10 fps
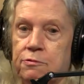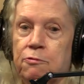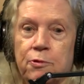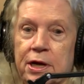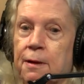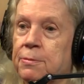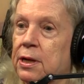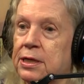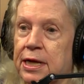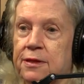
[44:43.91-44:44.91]

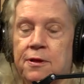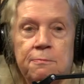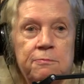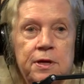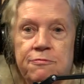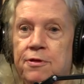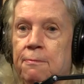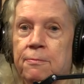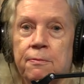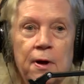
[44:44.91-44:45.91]
rehabilitate them, give
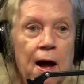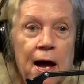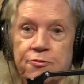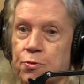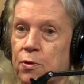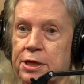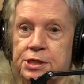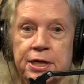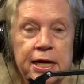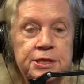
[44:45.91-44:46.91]
them a high school
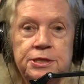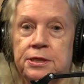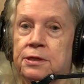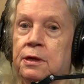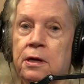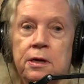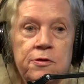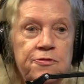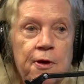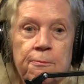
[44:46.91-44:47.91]
education,
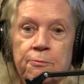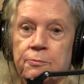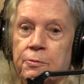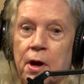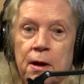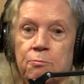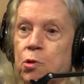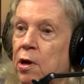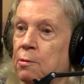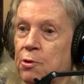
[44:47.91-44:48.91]
some
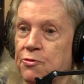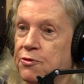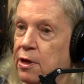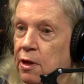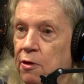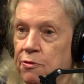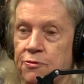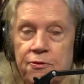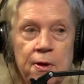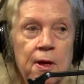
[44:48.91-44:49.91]
employable
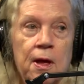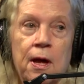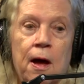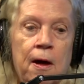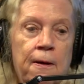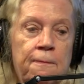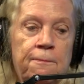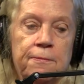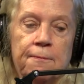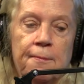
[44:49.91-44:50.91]
skills.
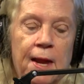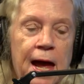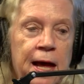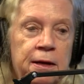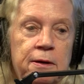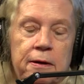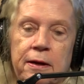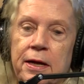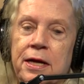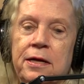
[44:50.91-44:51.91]
Um, and
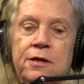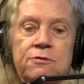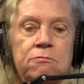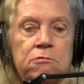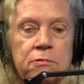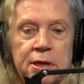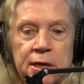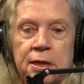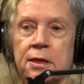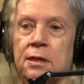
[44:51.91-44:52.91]
it is
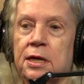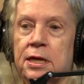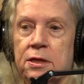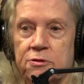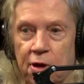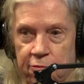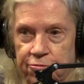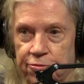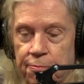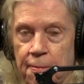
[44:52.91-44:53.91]
really
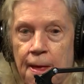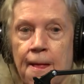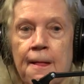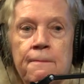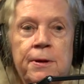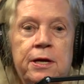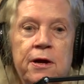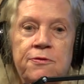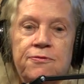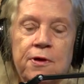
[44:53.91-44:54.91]
tough
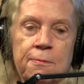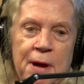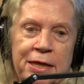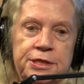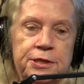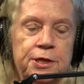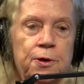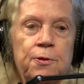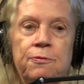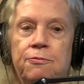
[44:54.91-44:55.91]
because imagine
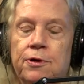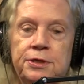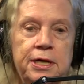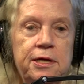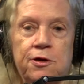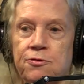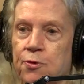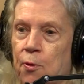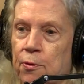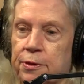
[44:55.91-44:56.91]
you're 13 years
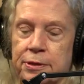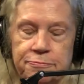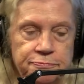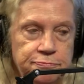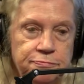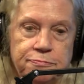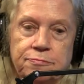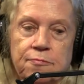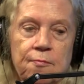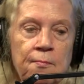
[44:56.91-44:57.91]
old
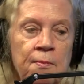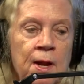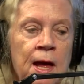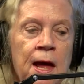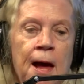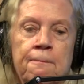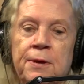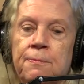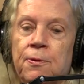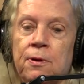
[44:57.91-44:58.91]
and
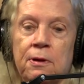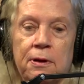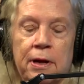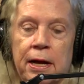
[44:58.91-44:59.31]
people